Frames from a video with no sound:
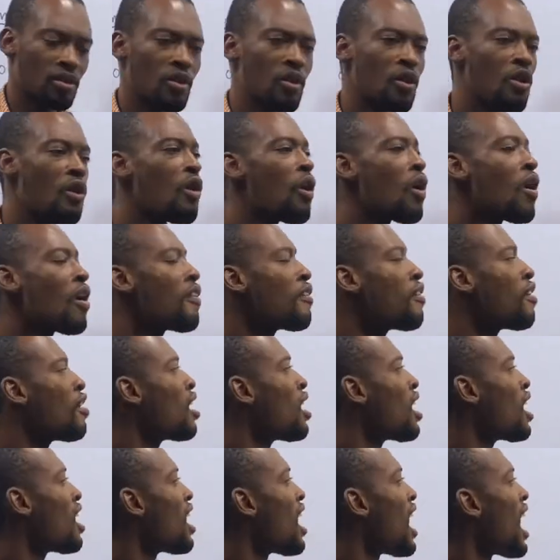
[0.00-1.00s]
Or
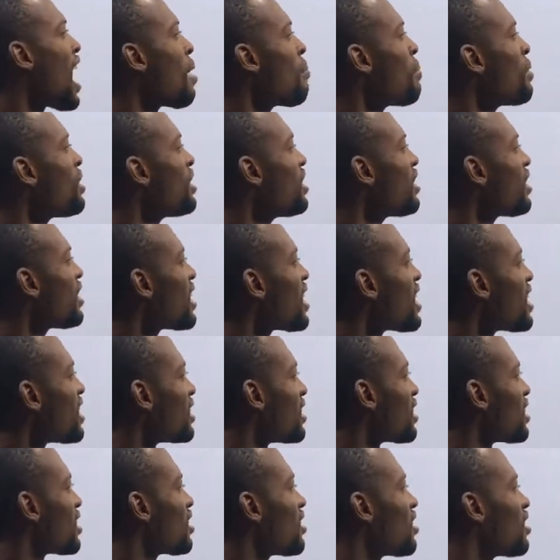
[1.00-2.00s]
how many
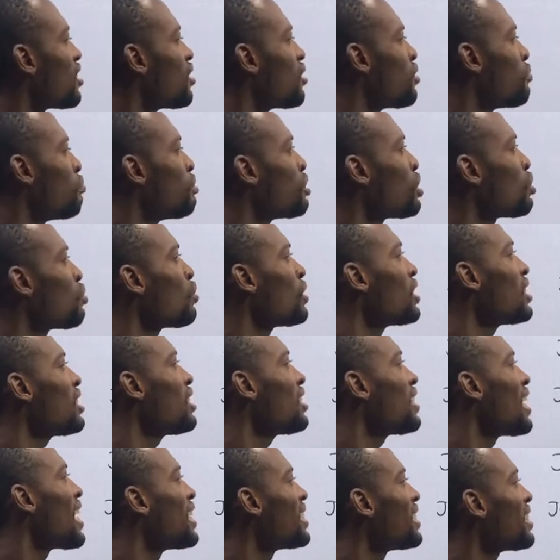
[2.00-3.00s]
years
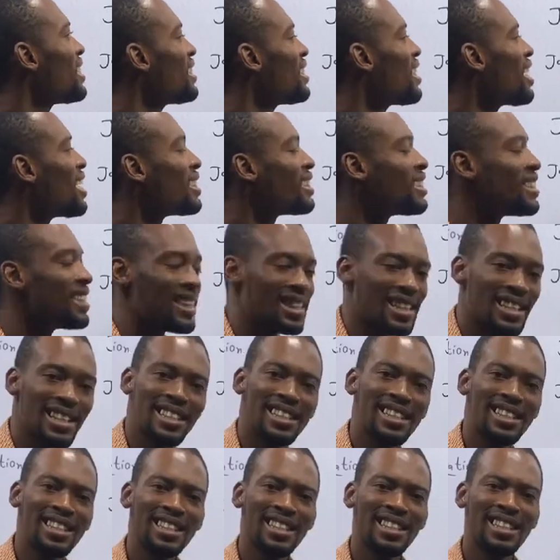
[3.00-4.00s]
between nineteen
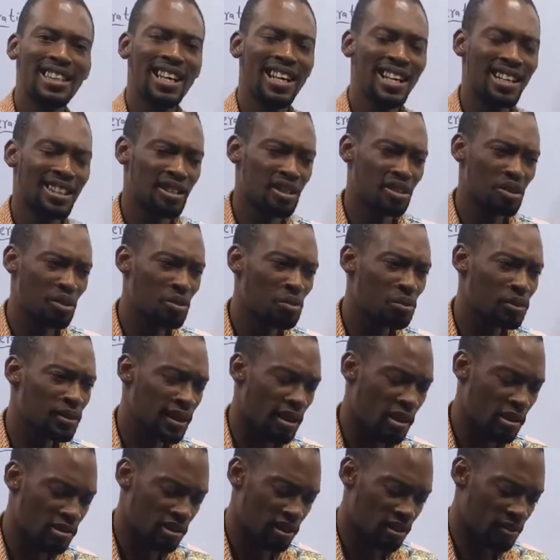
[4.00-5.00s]
ninety-eight and two
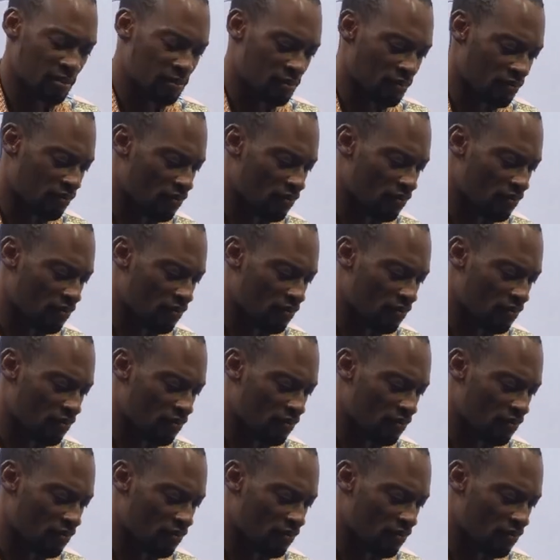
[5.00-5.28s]
thousand?